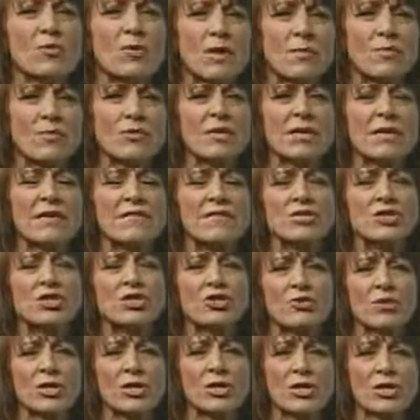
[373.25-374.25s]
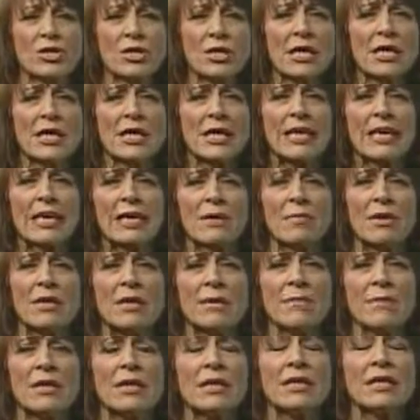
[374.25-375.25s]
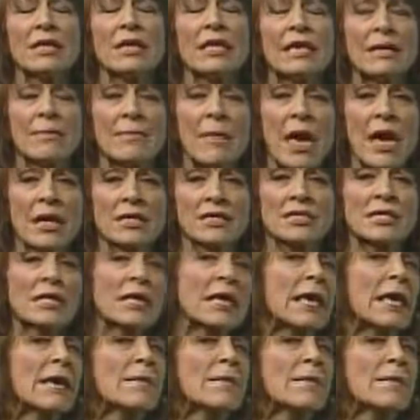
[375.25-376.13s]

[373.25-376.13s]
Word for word: we believe is triggered in, MS,